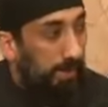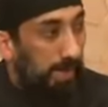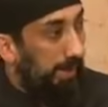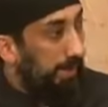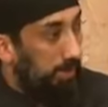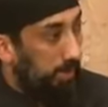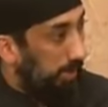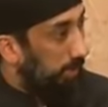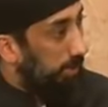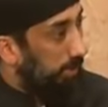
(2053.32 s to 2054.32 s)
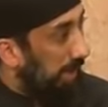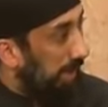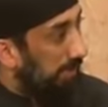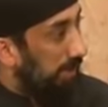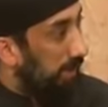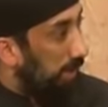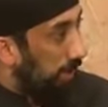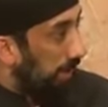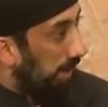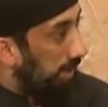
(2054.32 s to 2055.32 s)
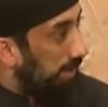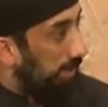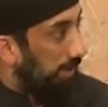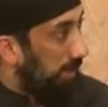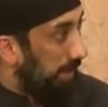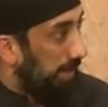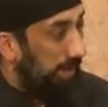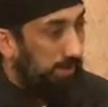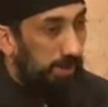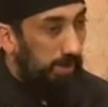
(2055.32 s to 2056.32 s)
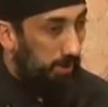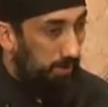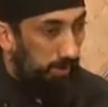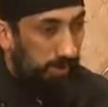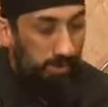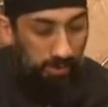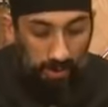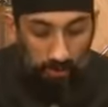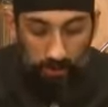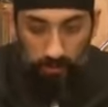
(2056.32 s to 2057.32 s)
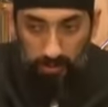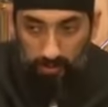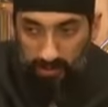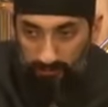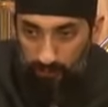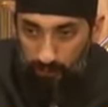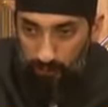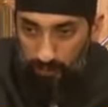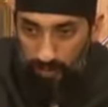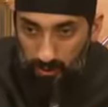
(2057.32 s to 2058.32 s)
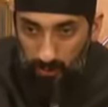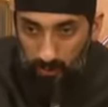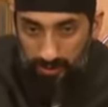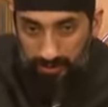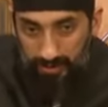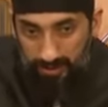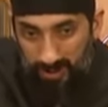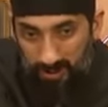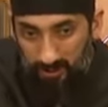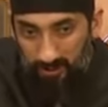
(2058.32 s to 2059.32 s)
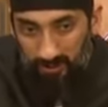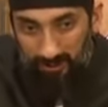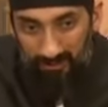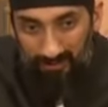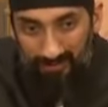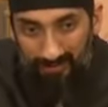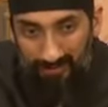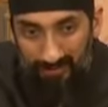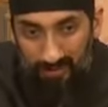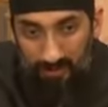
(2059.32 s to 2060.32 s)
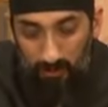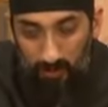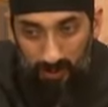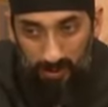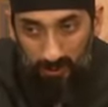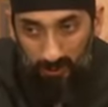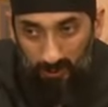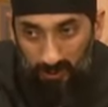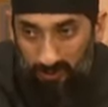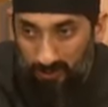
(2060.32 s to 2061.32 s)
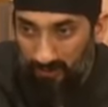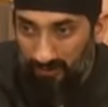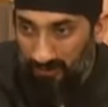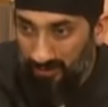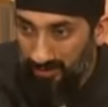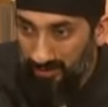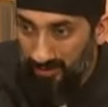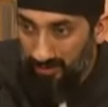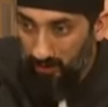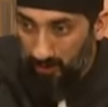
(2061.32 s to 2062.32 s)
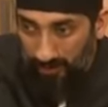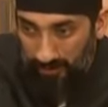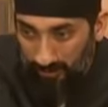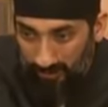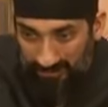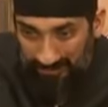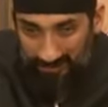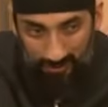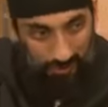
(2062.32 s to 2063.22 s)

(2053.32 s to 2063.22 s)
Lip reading: we're not like giraffes or lions or anybody else. You know what we do? When we make food, we want it to taste beautiful. We want it to look beautiful. We want it to present it